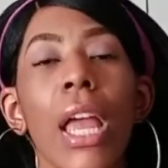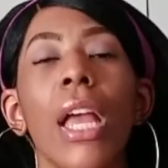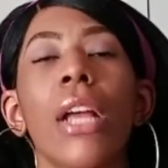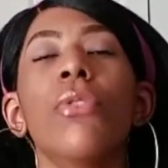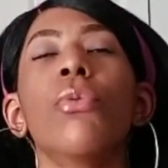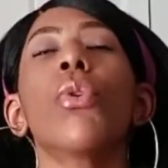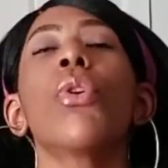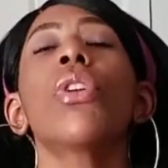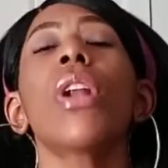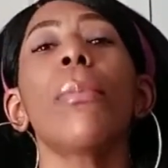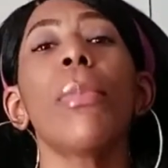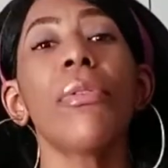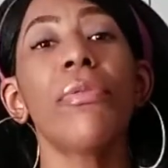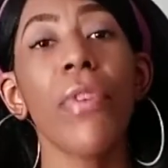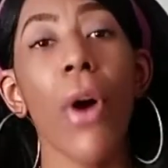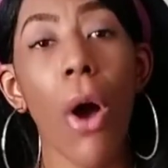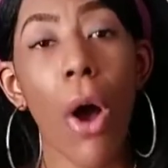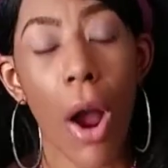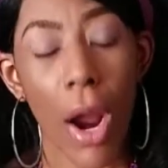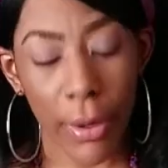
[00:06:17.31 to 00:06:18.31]
Rule number
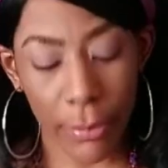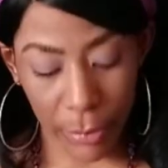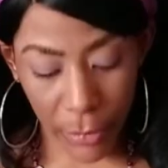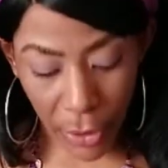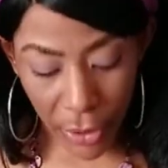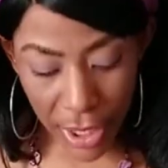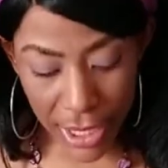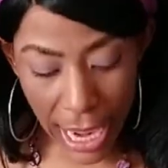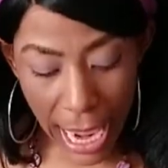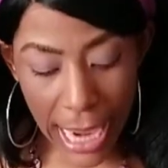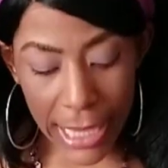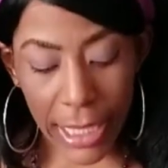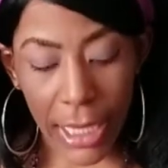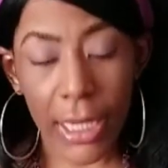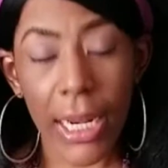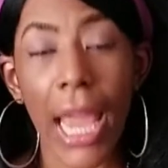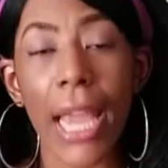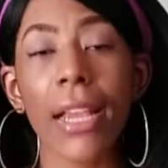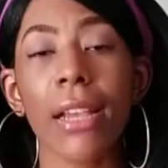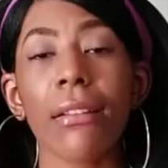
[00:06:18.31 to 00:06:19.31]
four, creating
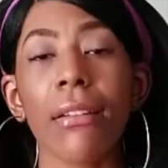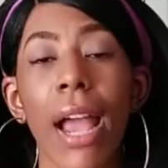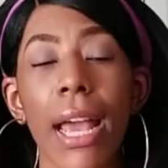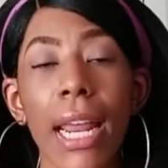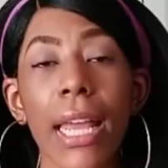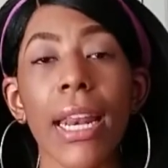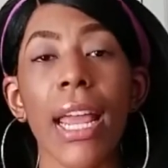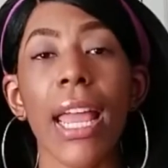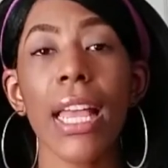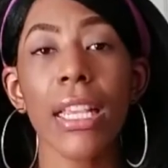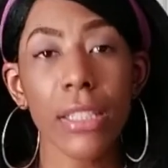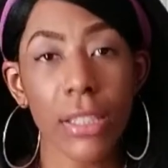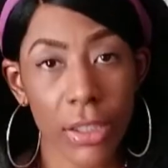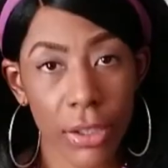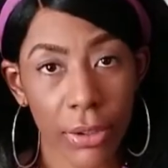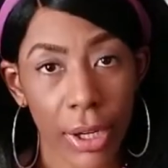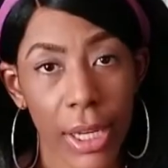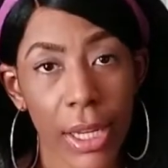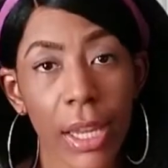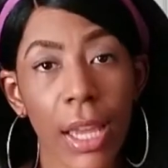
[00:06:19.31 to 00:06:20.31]
a credit
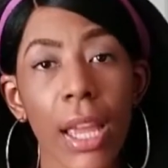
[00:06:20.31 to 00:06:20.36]
history.